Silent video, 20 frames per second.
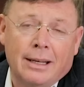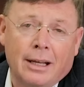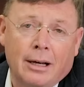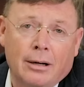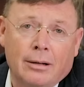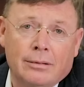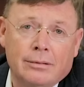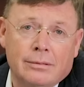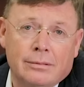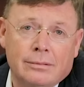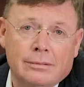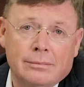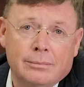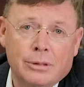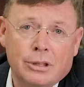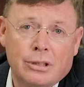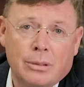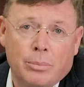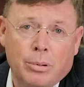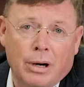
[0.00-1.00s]
Now,
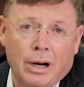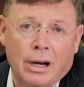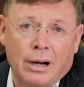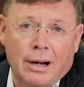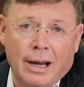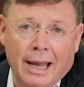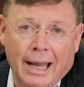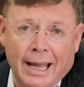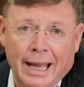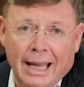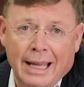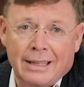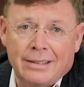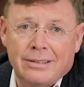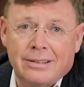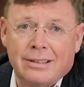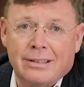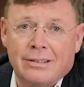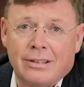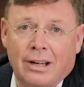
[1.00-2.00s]
Mr. Pryor
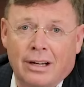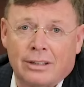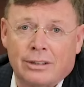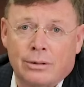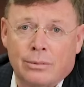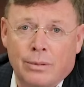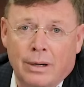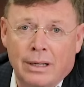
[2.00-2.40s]
asked Dr.